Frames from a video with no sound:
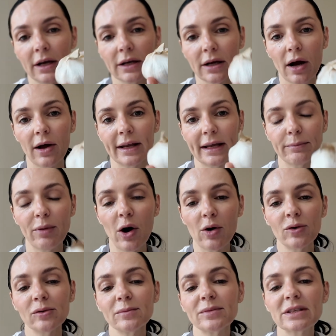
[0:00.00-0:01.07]
garlic
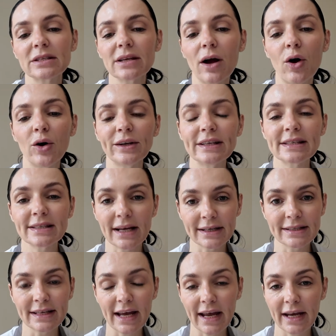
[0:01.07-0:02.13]
bulbs on a
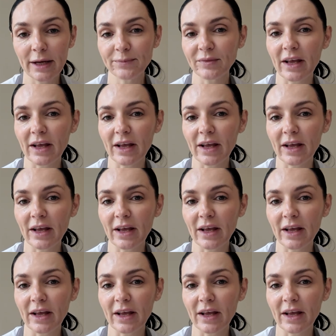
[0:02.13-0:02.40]
Sunday,